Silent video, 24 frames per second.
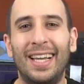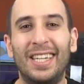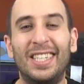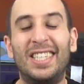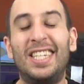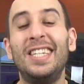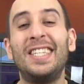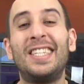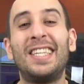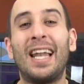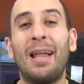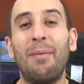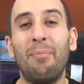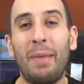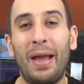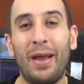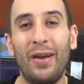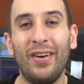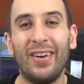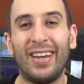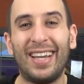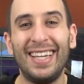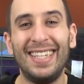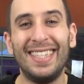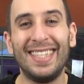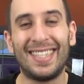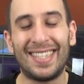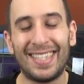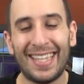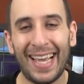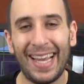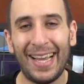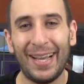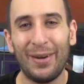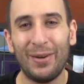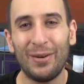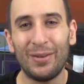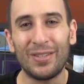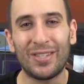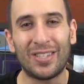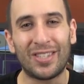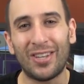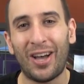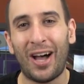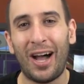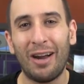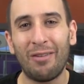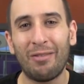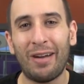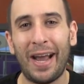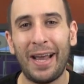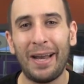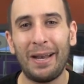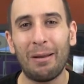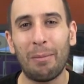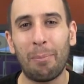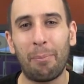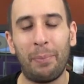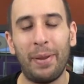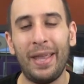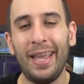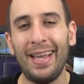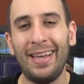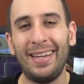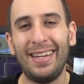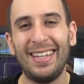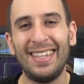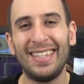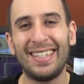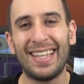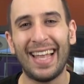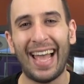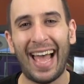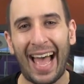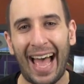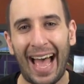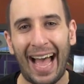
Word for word: She's an American singer, songwriter, pianist,